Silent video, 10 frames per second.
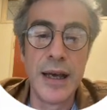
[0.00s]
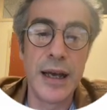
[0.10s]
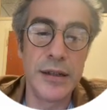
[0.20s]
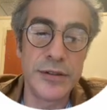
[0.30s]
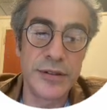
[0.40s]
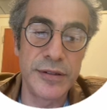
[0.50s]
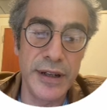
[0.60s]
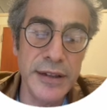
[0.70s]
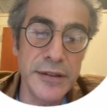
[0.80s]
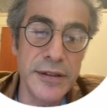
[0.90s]

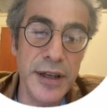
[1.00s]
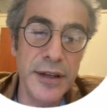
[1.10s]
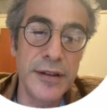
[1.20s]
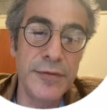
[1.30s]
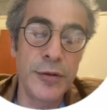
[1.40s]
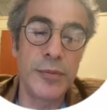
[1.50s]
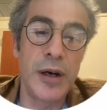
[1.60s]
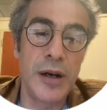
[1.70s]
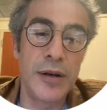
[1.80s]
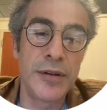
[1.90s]
Illustrated here from
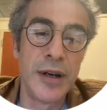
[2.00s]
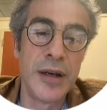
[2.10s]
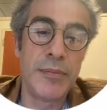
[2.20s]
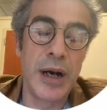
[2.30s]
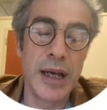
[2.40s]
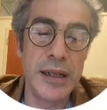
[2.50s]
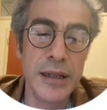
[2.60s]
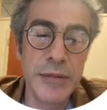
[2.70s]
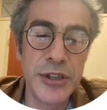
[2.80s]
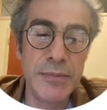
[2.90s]
our myelin
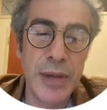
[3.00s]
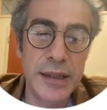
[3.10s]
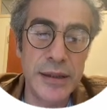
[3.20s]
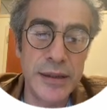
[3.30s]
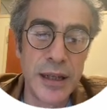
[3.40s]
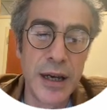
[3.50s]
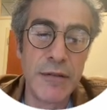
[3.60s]
imaging method,